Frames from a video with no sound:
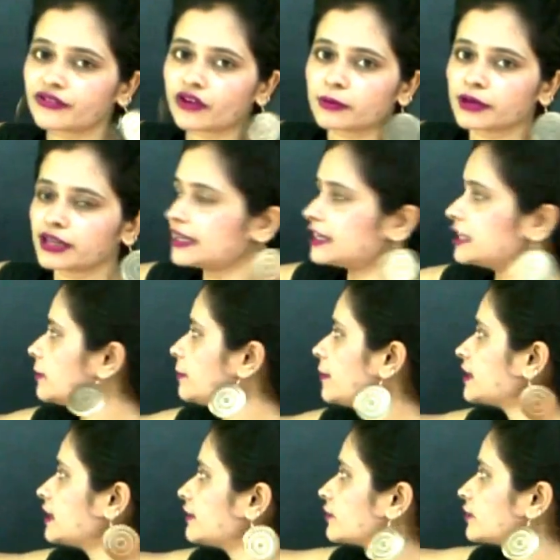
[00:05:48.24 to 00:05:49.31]
form a linear pair.
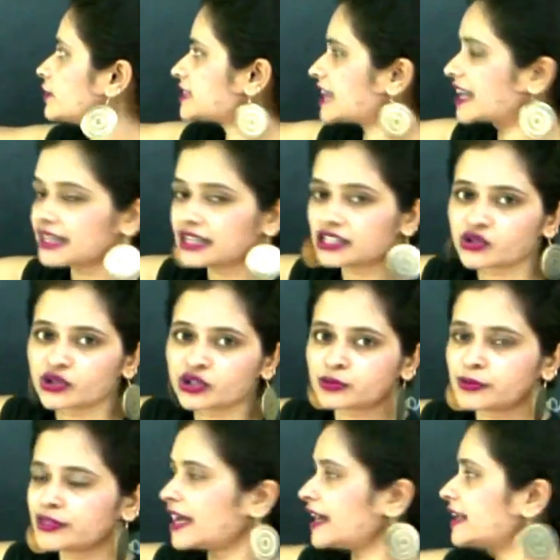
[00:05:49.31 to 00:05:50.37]
Therefore, this angle is going to
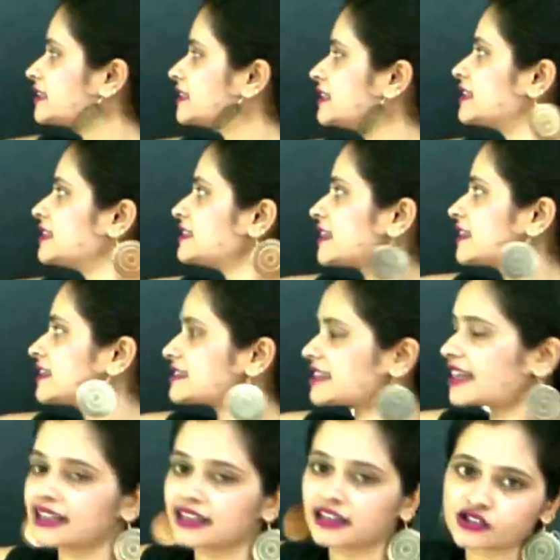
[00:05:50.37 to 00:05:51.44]
be 90 degrees and this
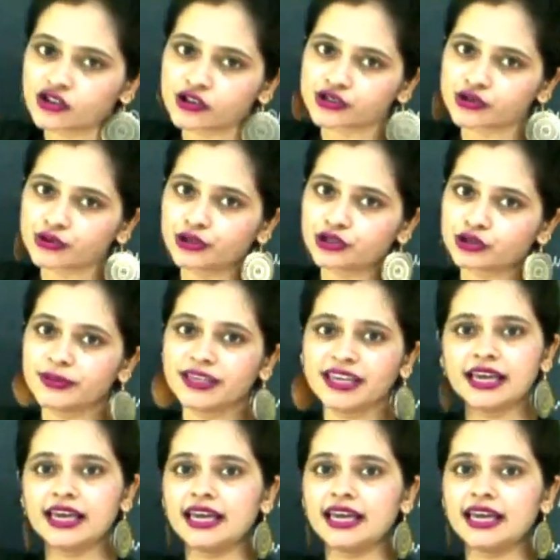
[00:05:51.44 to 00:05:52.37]
angle is also going to be